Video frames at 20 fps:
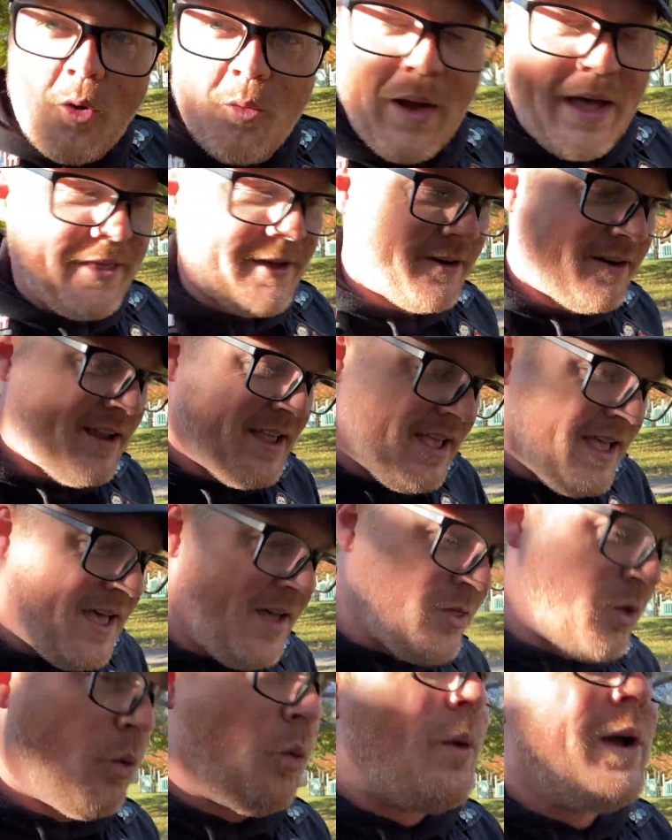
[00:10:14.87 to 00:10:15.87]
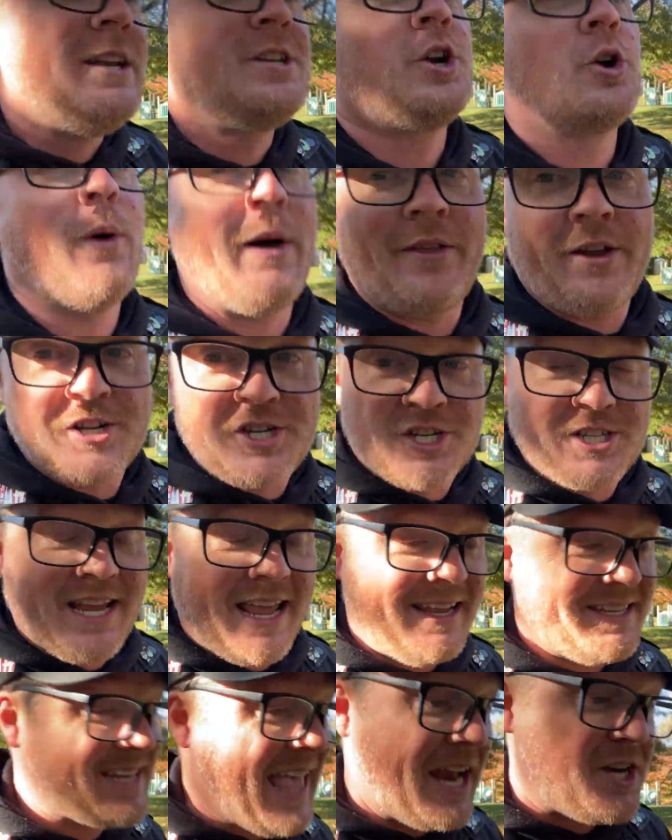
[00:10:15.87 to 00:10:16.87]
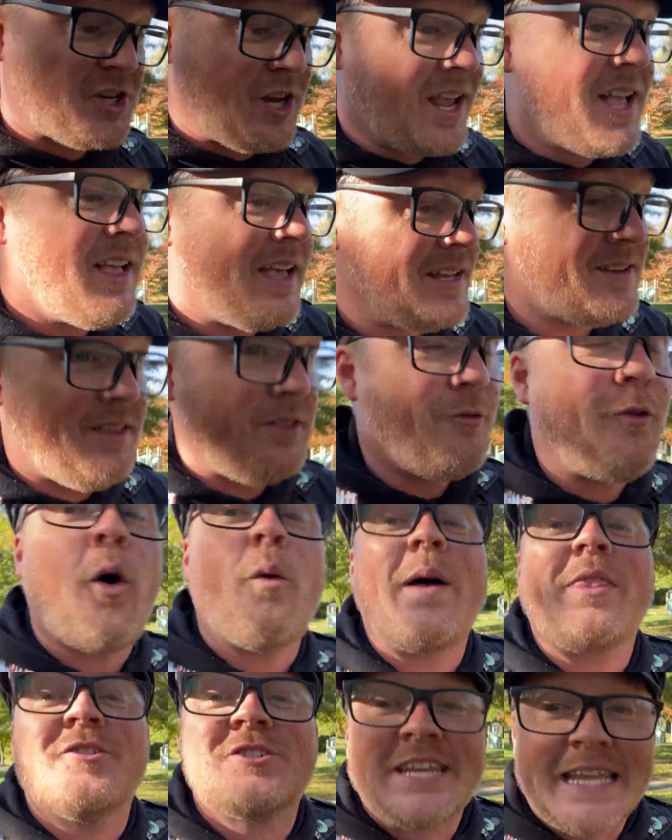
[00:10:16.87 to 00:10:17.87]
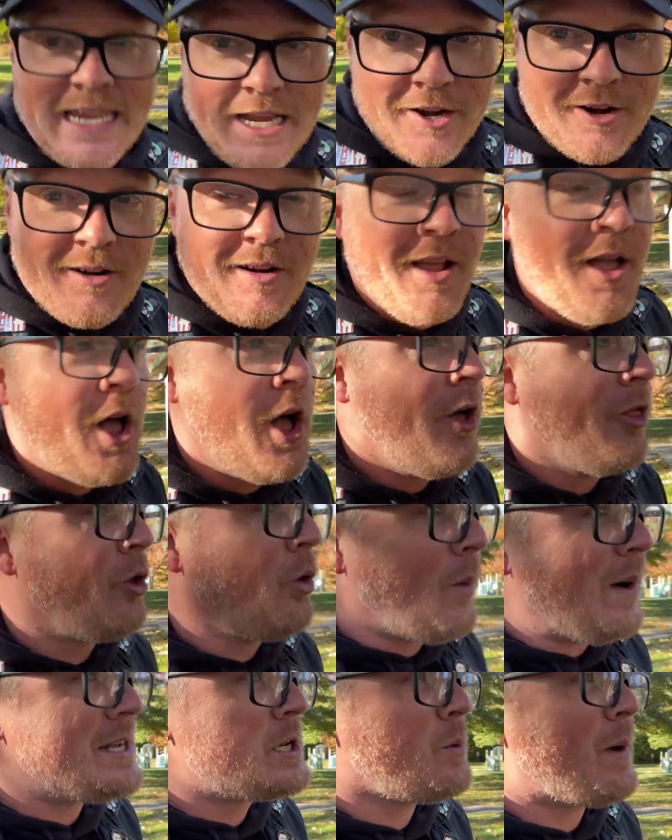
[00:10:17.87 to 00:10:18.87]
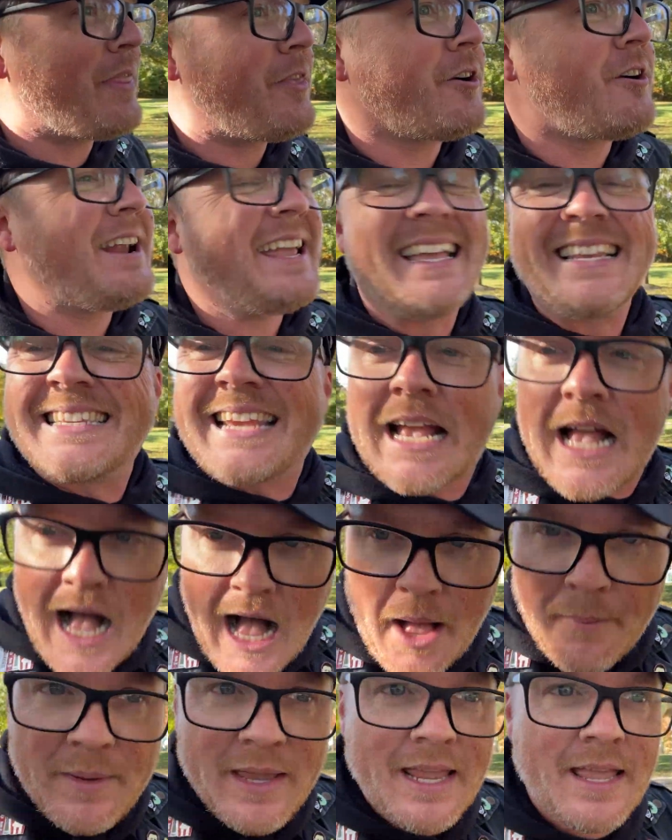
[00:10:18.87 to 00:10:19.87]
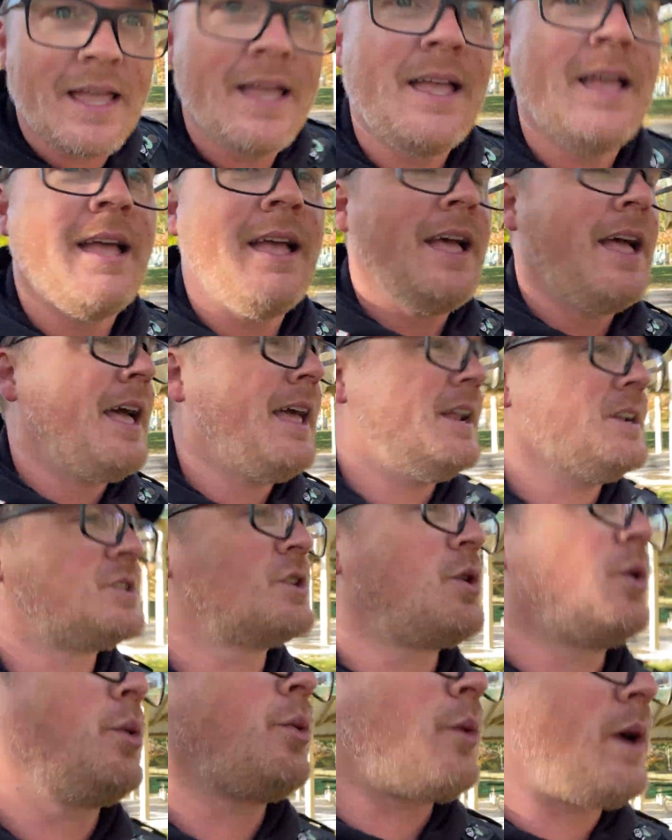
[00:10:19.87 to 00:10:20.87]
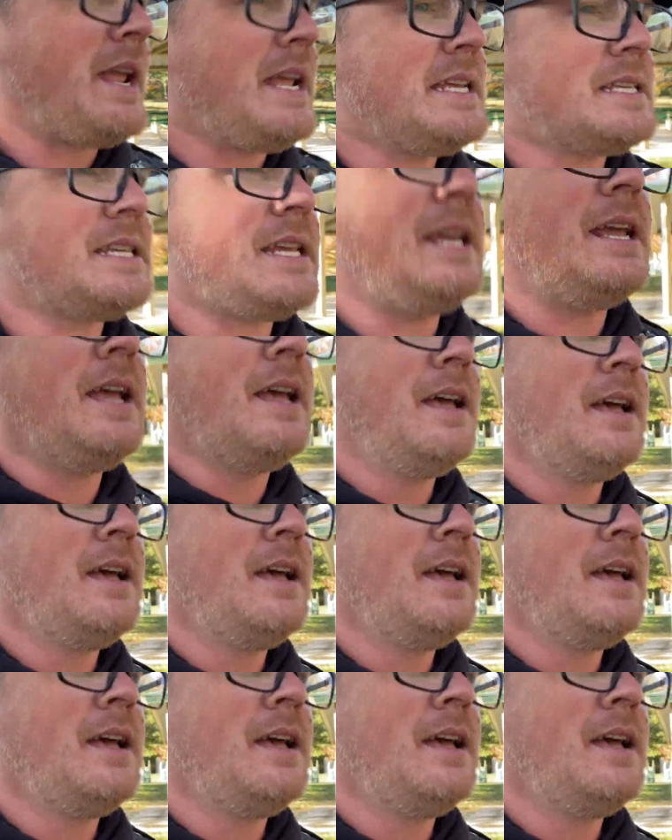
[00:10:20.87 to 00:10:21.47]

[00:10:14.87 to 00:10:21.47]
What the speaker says: weather, the winter weather, I should say, is actually, the fall weather's here. The winter weather is coming, and it's crazy,